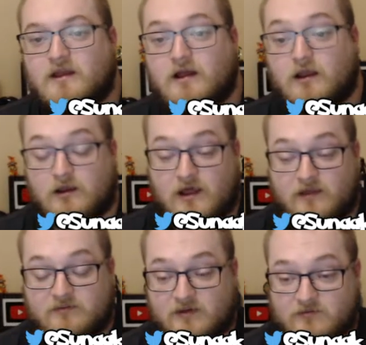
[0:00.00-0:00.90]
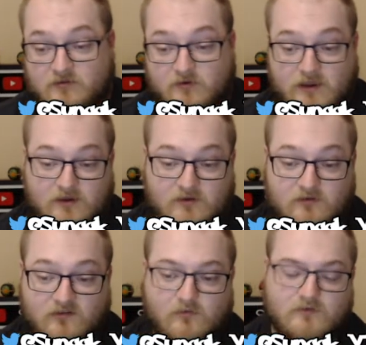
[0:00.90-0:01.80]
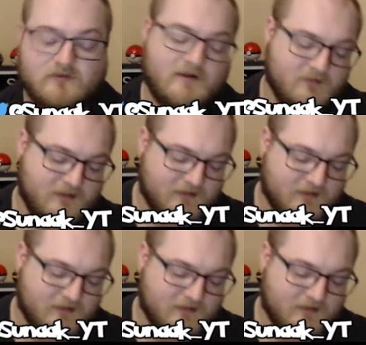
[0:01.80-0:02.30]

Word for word: Latias. Okay, so that, that's